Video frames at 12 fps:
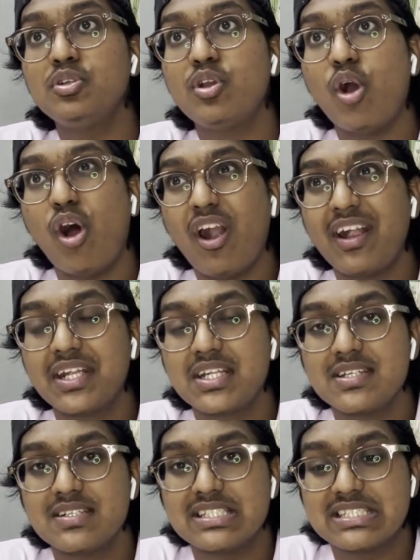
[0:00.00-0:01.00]
got
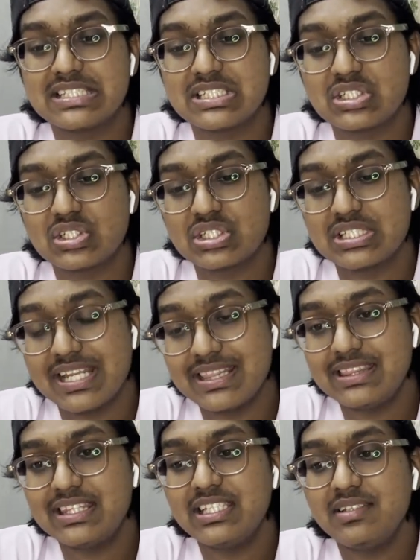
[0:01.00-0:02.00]

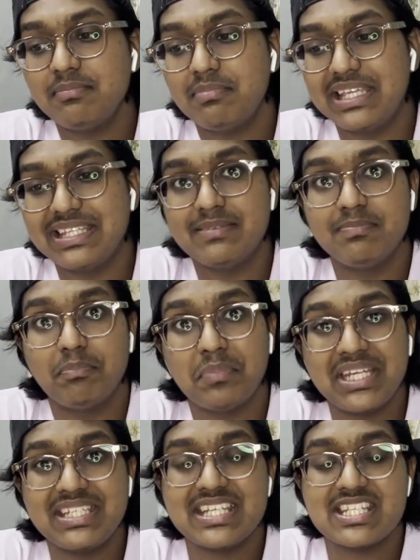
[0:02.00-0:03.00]
strengthened by my
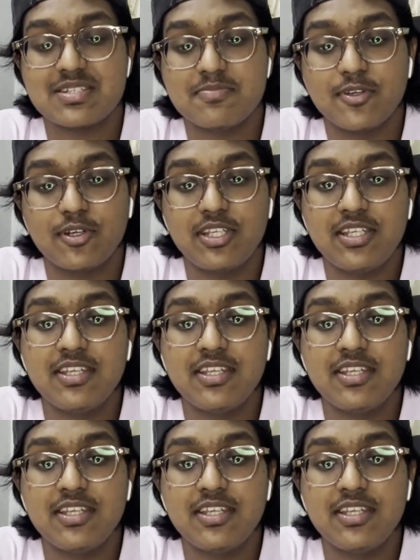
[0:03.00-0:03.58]
testimony.